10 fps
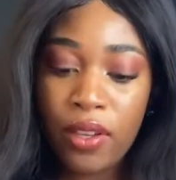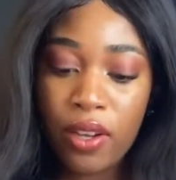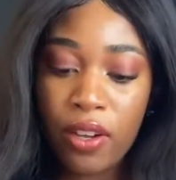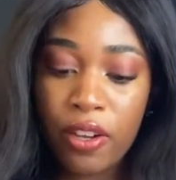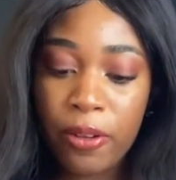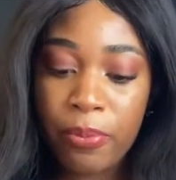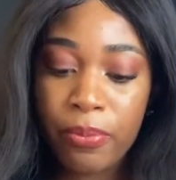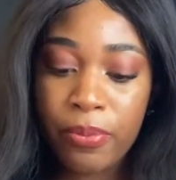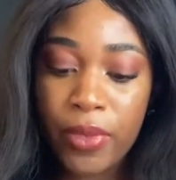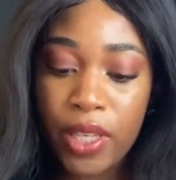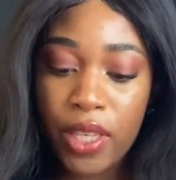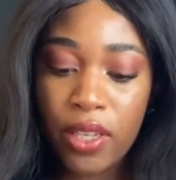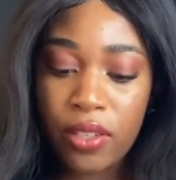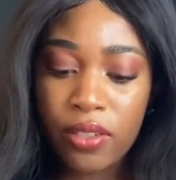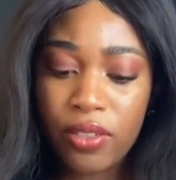Um,
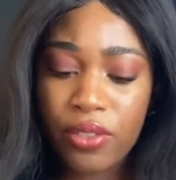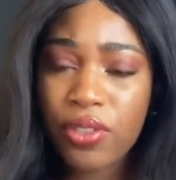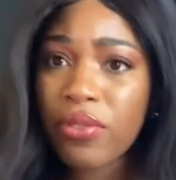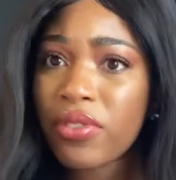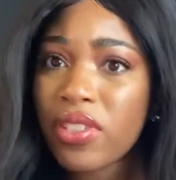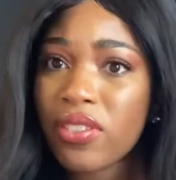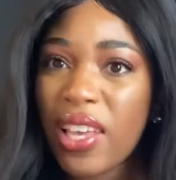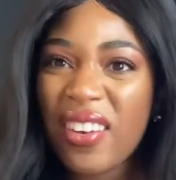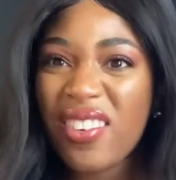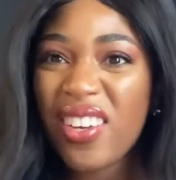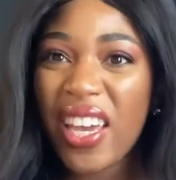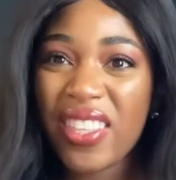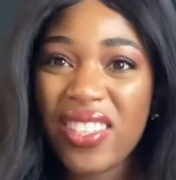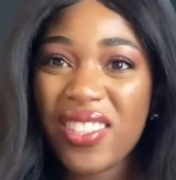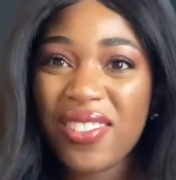and their stuff is, I don't know, I
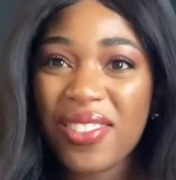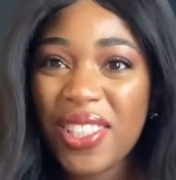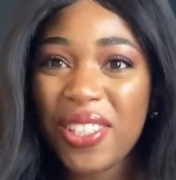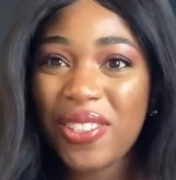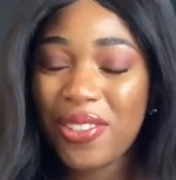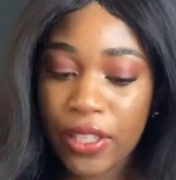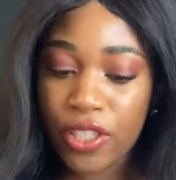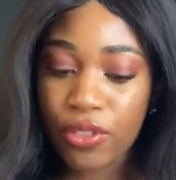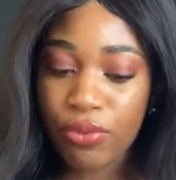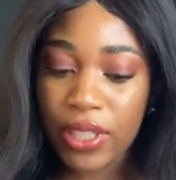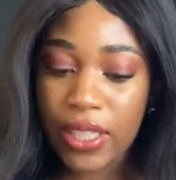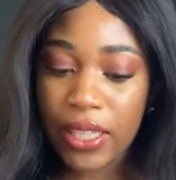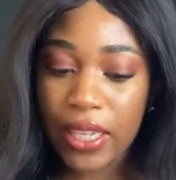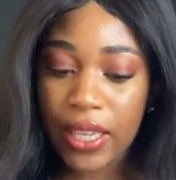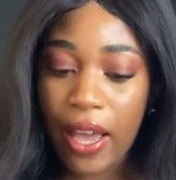think it's just really cute. It's just really
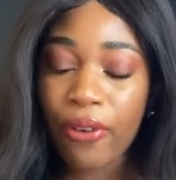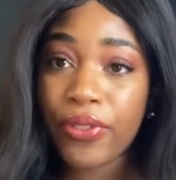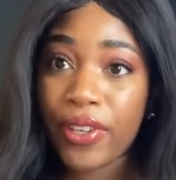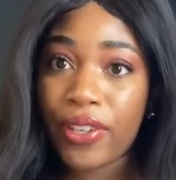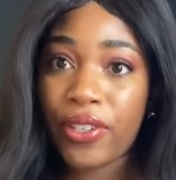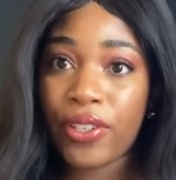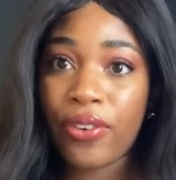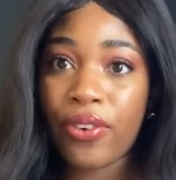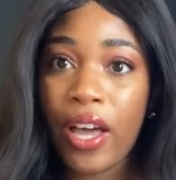like out there, you know?